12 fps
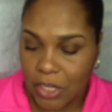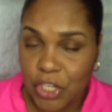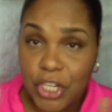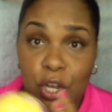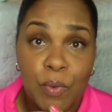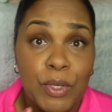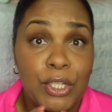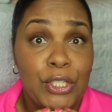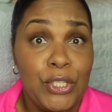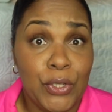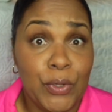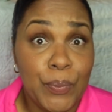She gonna be
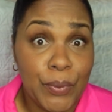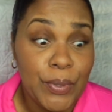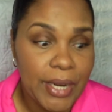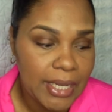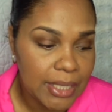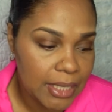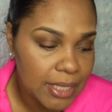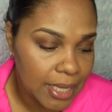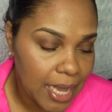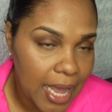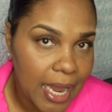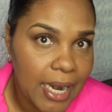super
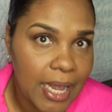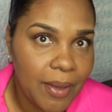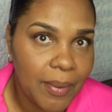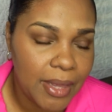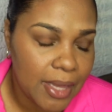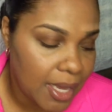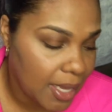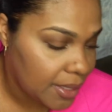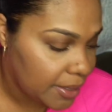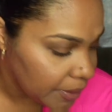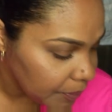excited with this.